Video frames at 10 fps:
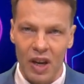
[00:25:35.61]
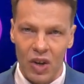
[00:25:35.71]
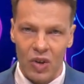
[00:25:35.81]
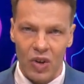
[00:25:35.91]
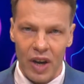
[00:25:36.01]

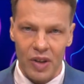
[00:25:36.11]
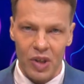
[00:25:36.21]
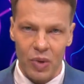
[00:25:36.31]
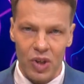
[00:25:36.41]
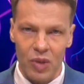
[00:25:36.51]
Try this
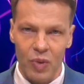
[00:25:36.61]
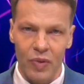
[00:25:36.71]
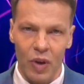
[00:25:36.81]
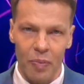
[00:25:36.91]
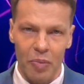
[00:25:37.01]
question. We've
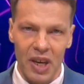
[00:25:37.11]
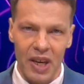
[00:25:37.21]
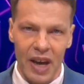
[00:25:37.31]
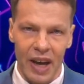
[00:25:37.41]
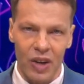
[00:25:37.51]
got P
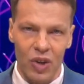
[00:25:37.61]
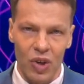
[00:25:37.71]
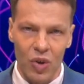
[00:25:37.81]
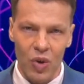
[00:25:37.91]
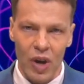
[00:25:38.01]
and
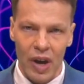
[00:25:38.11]
Q.